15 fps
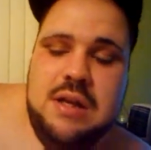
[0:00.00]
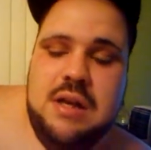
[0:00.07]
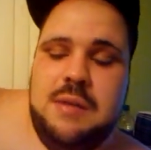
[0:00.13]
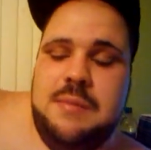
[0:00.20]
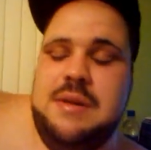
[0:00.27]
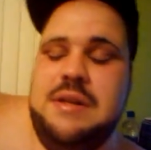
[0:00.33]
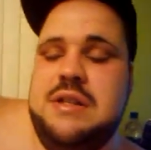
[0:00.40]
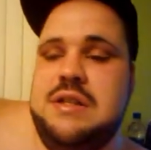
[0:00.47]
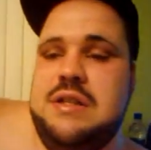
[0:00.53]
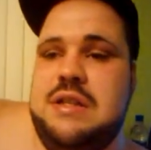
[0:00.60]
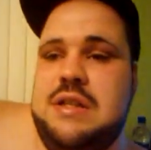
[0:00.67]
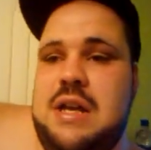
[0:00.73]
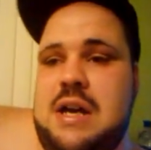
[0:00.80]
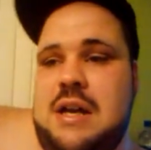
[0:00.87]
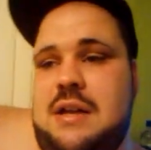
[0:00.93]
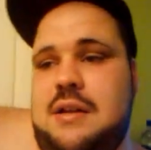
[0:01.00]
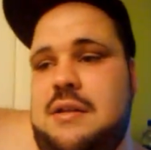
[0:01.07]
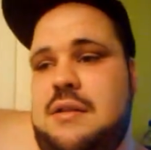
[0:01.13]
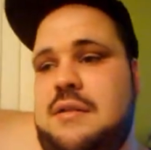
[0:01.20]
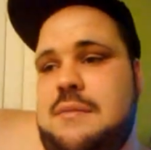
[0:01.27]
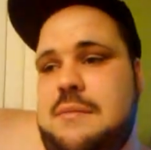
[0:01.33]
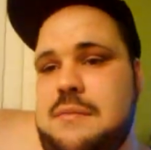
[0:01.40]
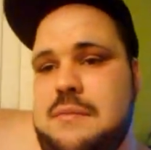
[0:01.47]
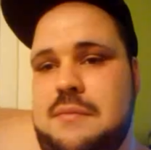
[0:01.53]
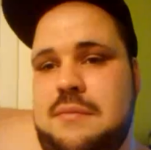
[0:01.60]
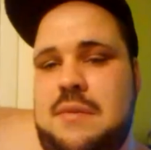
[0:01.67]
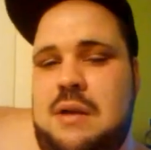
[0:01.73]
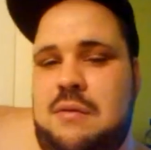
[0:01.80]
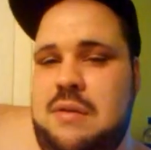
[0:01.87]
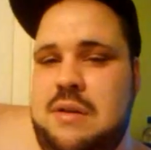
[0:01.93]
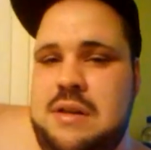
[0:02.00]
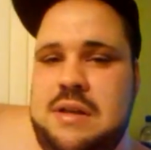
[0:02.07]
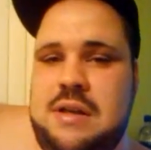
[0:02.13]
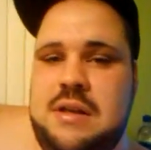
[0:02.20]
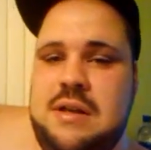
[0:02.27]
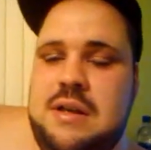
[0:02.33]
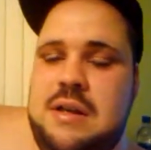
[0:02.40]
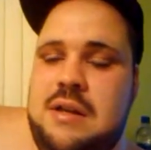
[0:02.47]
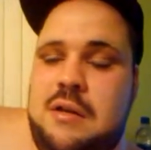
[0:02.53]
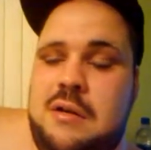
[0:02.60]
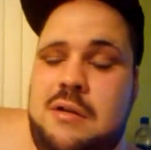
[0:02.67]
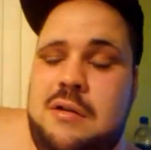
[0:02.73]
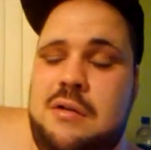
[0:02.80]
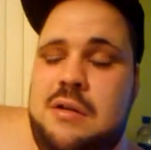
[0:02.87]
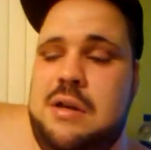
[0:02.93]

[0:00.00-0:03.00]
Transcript: I mean, just not, not really good at all.